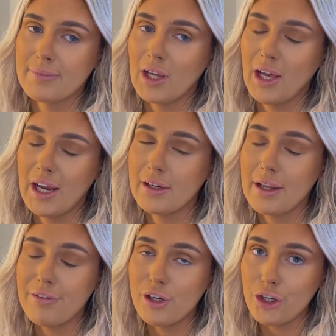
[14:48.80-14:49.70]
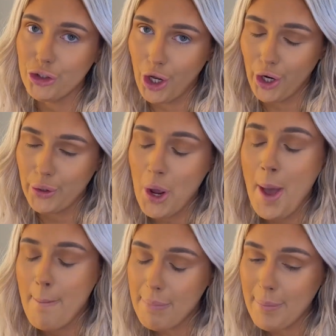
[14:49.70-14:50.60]
And if you know, you know.
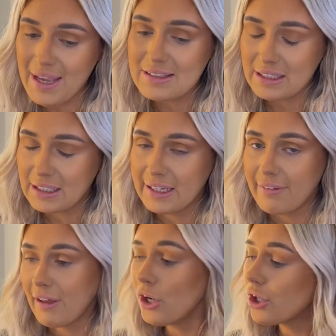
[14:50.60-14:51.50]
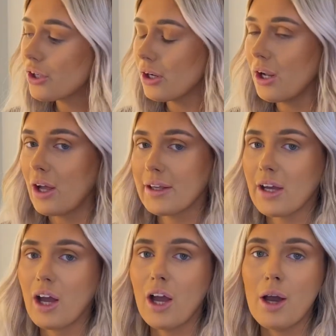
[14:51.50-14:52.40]
But basically, they look like
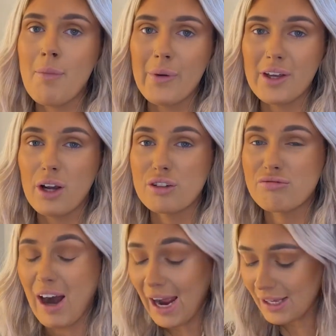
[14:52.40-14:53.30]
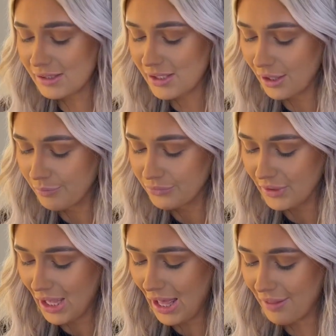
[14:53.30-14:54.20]
a multicolored rat.
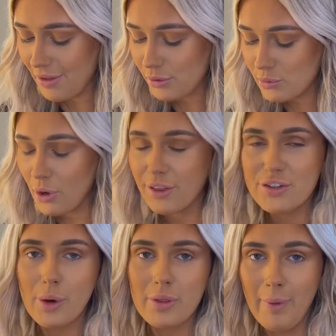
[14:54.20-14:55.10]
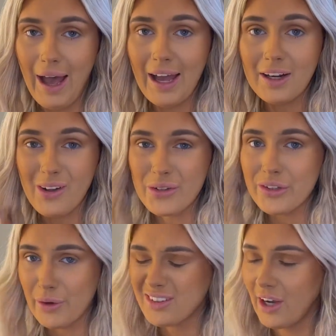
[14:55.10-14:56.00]
And there was one at the top of the bag and I was so
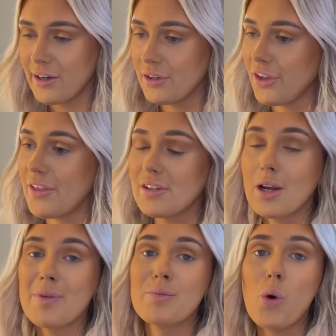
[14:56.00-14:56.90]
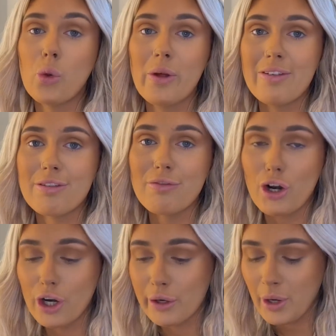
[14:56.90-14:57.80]
excited. I was like, there's going to be them all the way
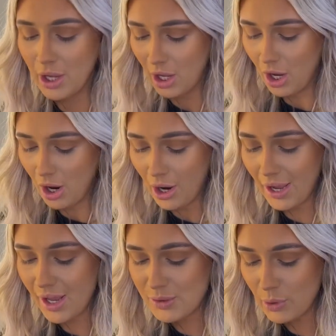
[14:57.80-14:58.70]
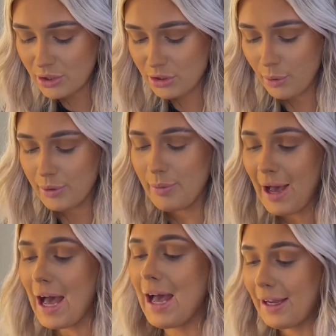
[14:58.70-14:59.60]
through. I had one at the top of the
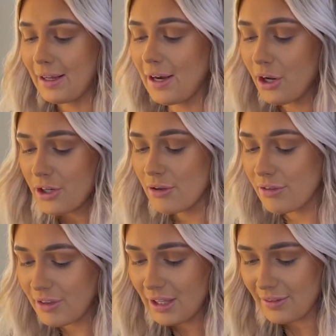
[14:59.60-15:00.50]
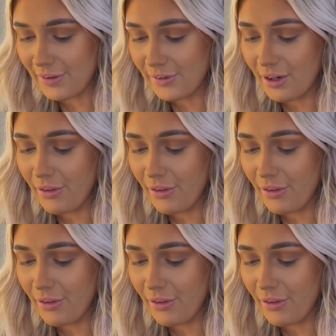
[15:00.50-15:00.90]
bag and I don't think there's another